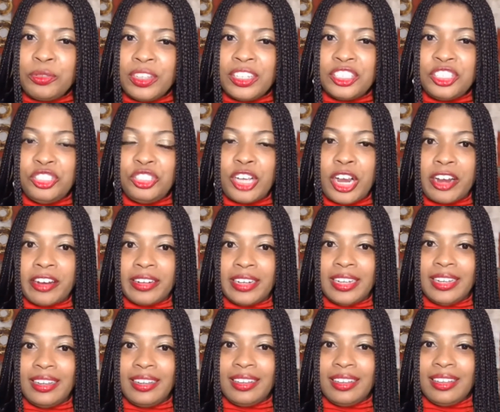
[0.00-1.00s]
this
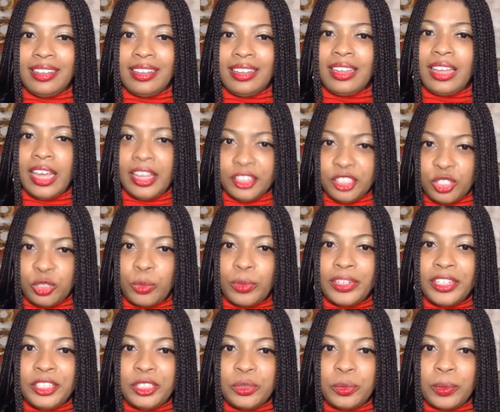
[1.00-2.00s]
journey in
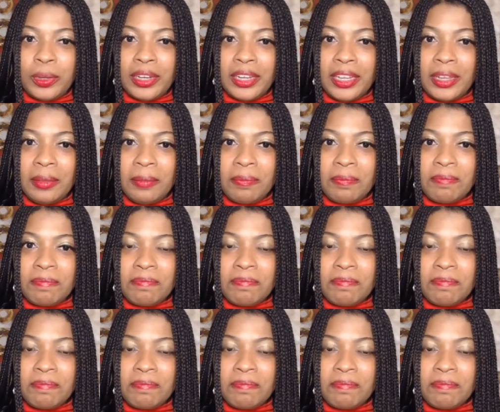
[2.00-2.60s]
2020.